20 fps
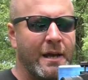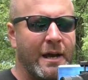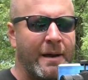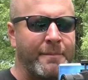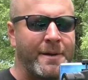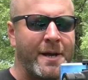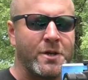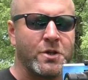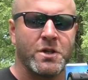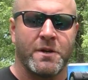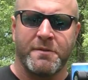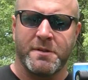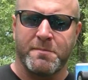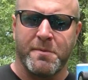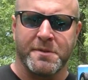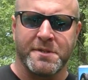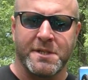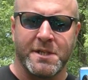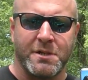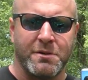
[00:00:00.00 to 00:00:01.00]
I'm not sure if it's
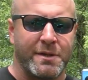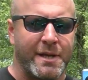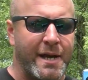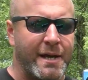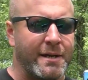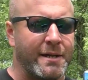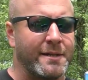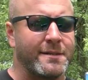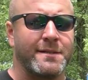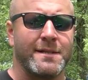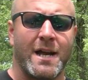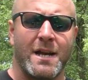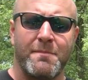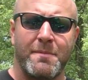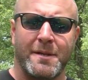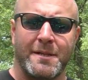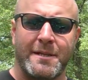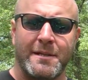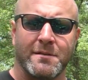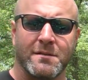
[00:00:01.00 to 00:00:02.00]
supposed to do that. It's not a
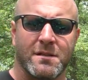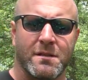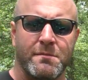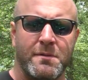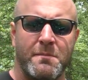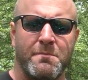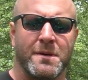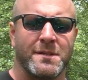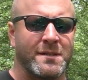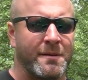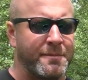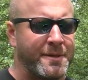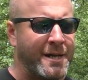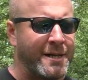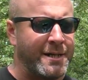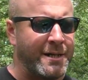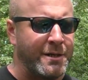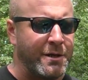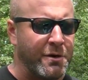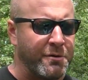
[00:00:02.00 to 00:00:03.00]
big deal to me, but something
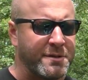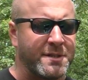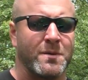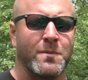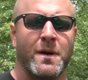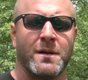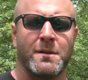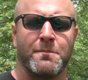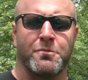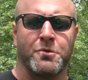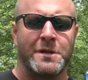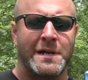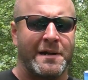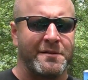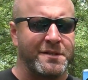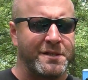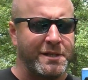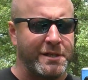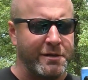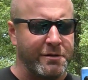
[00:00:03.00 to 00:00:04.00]
I did notice I wanted to point
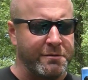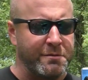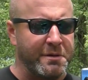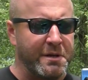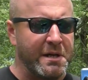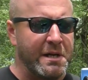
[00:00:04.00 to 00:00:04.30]
out to you.